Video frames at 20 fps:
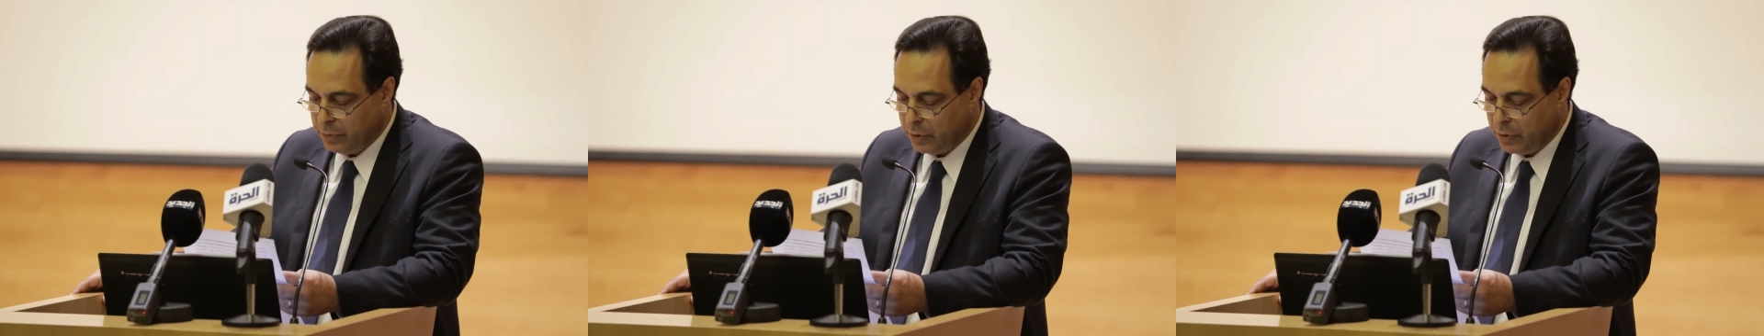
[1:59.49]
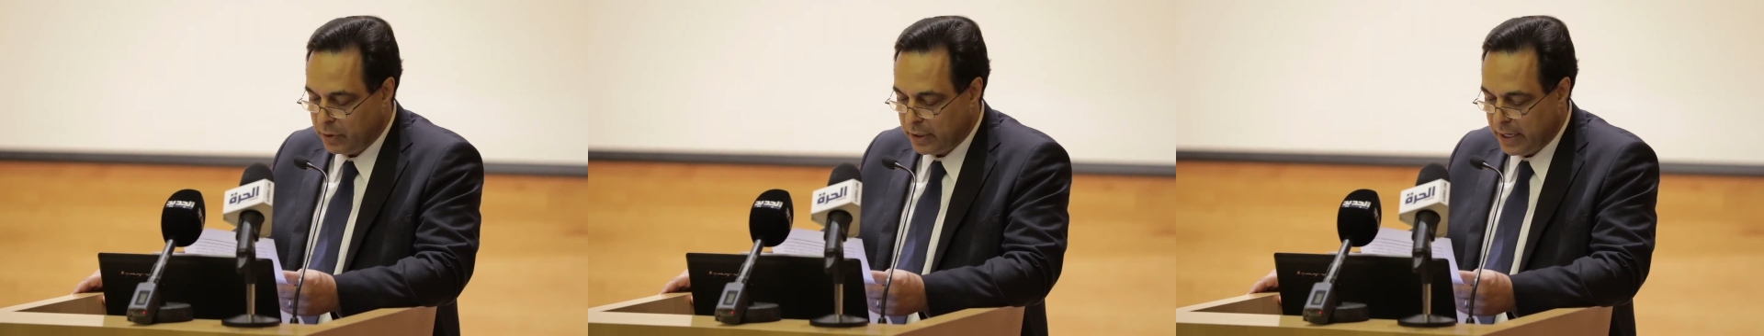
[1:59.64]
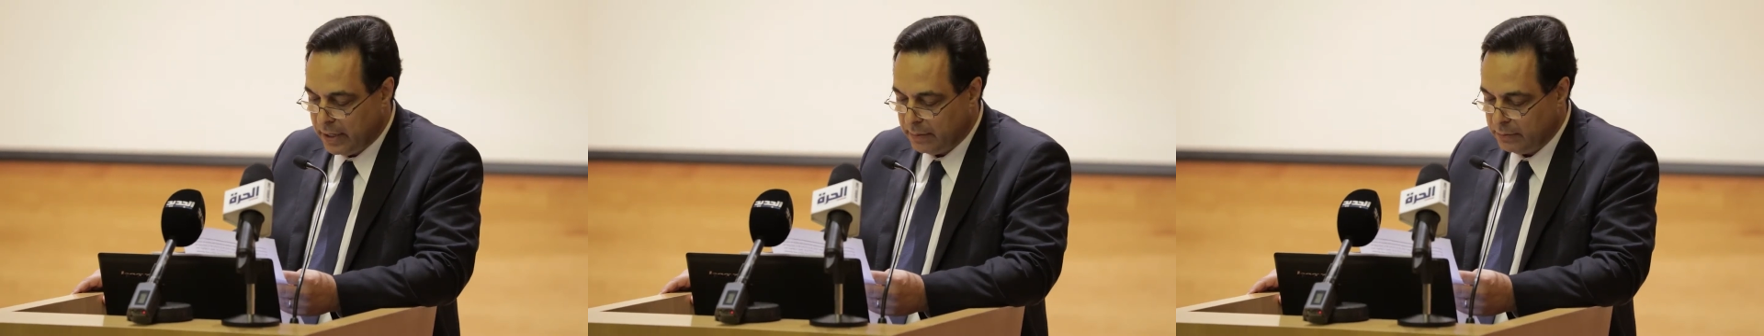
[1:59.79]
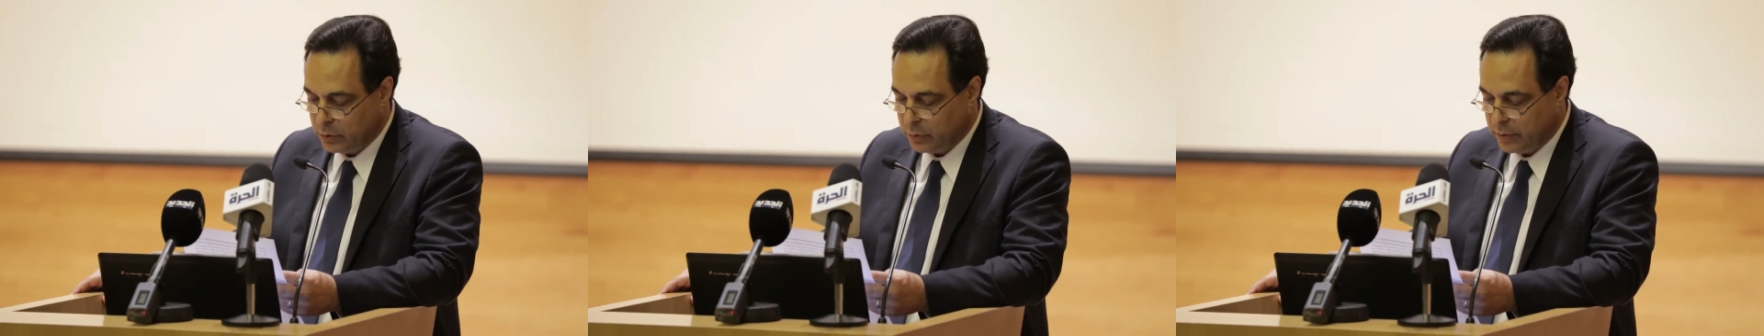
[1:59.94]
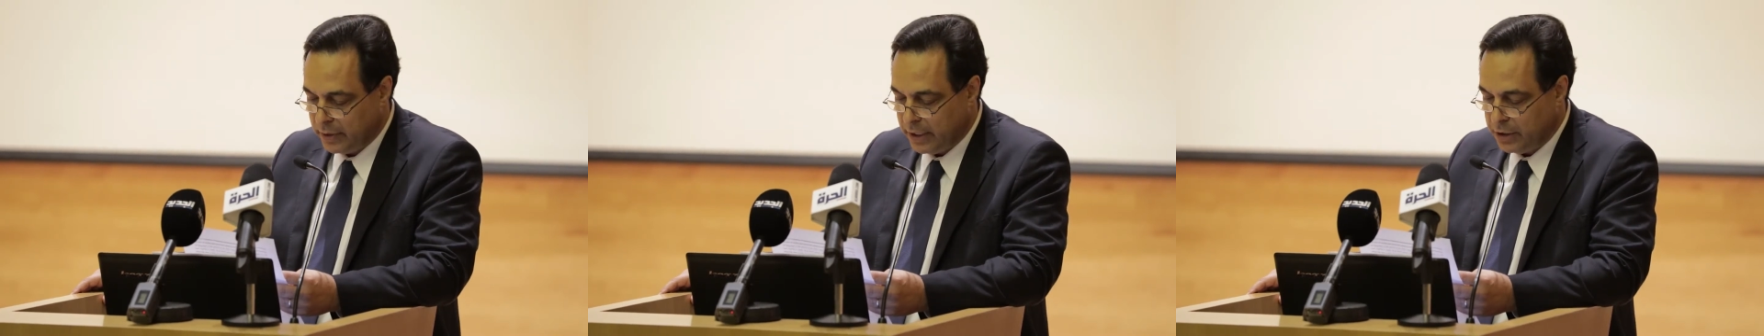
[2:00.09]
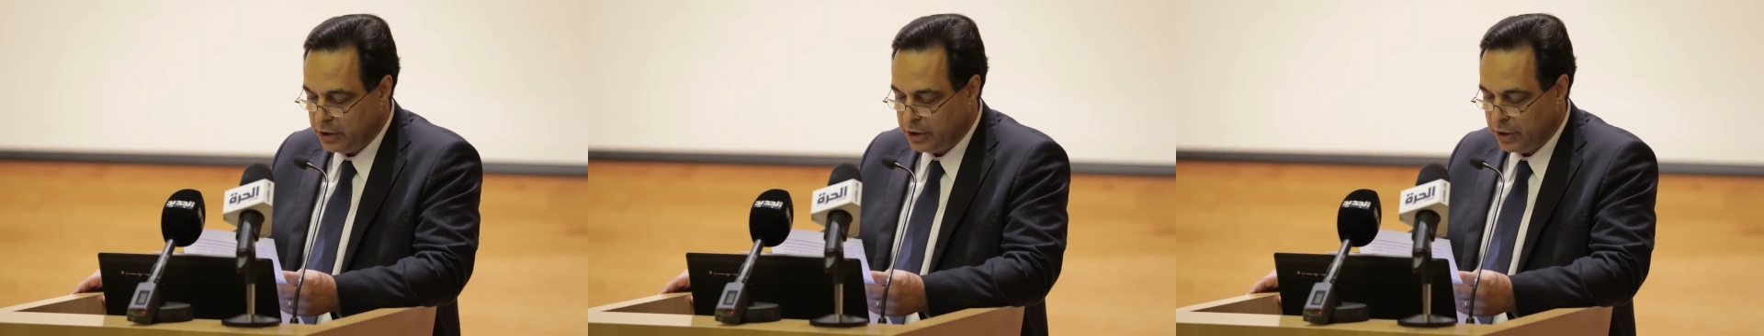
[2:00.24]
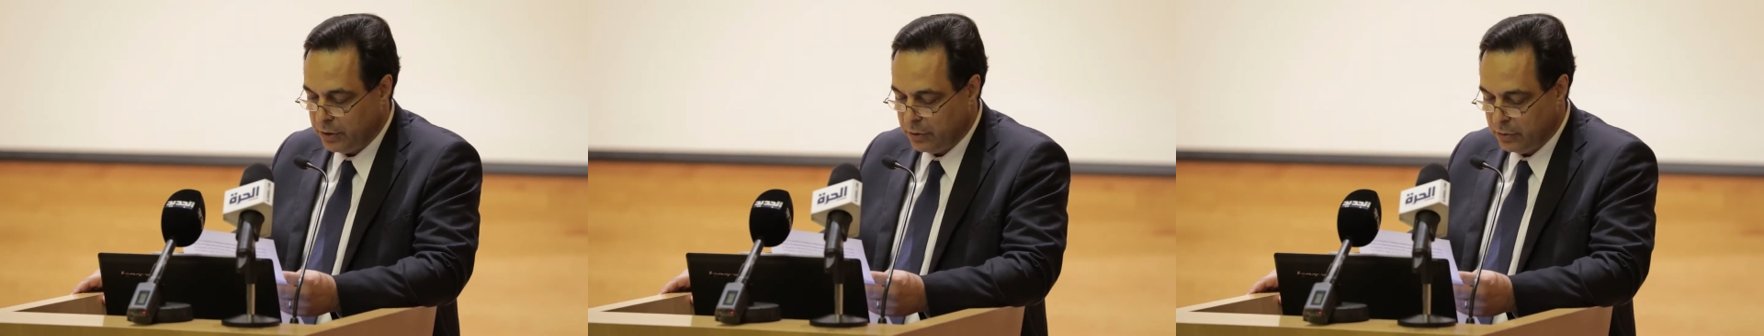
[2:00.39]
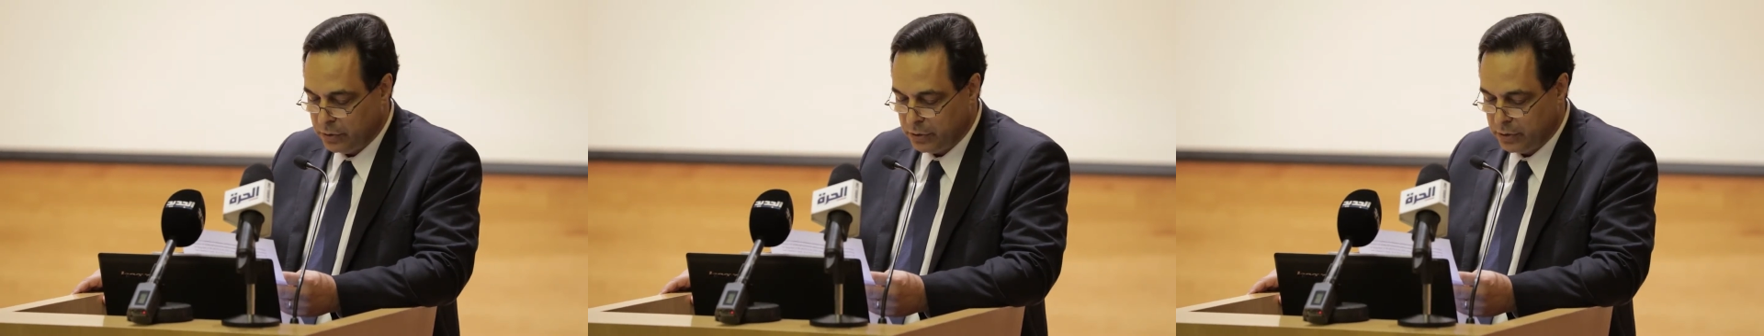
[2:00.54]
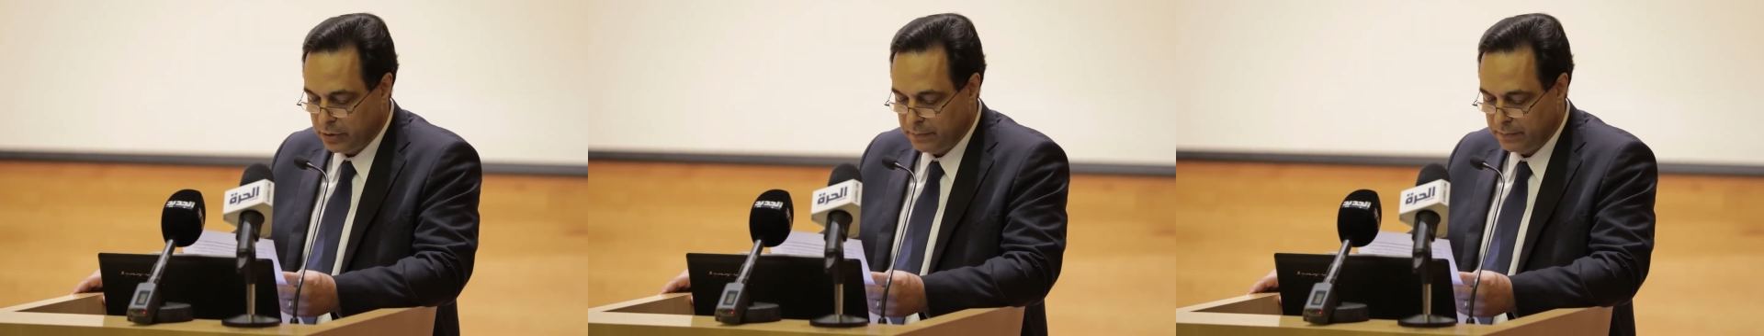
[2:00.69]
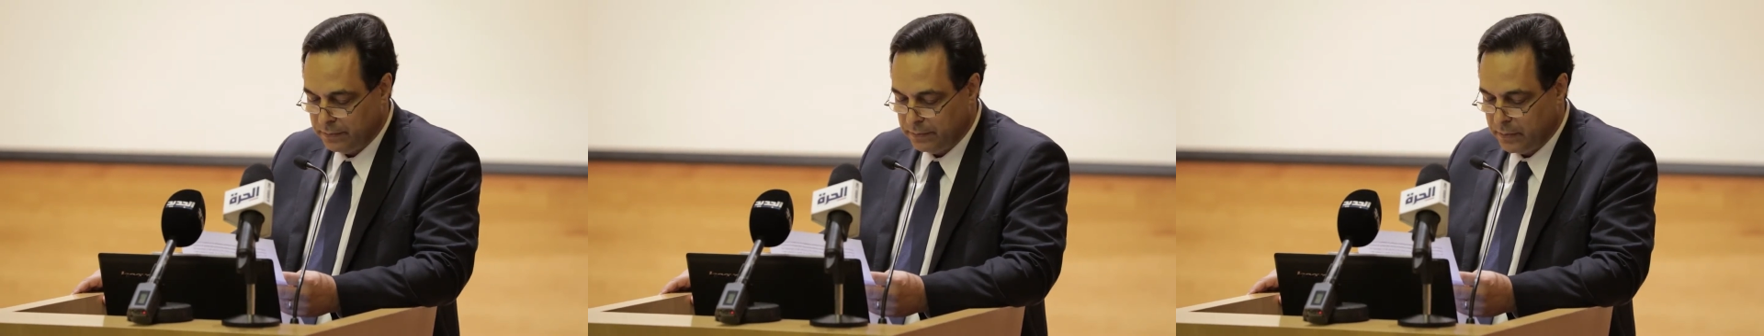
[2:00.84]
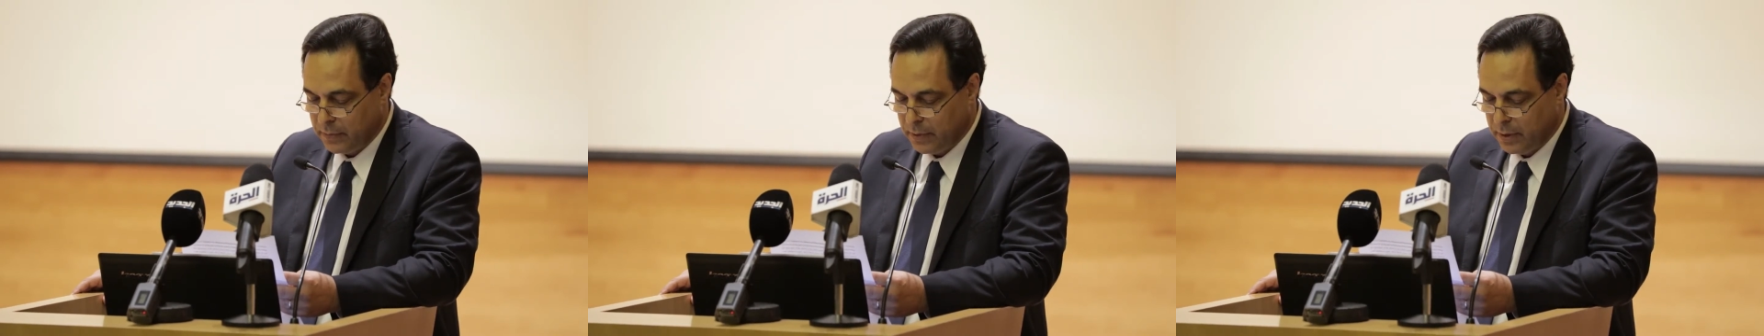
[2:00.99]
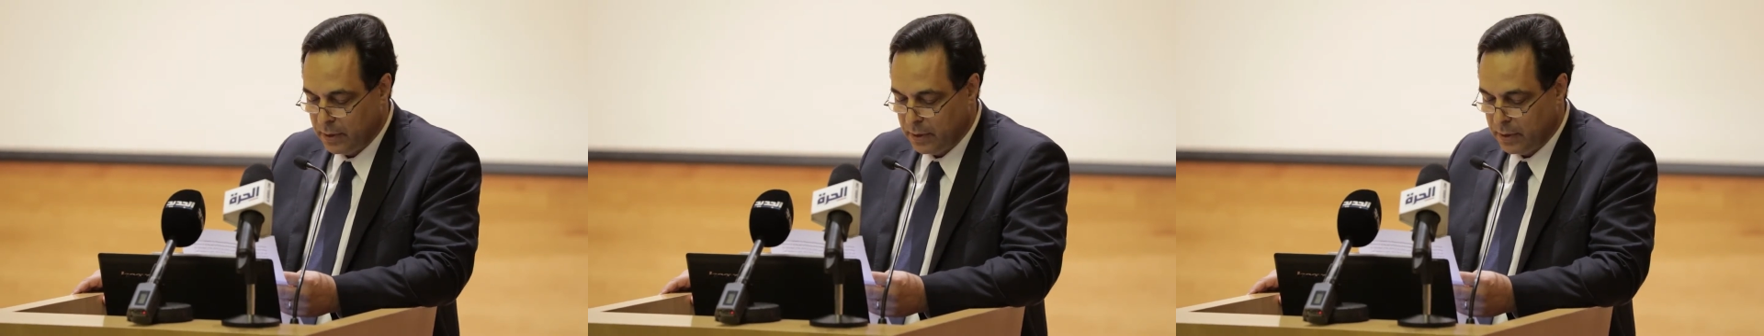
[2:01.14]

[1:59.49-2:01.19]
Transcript: programs with NGOs.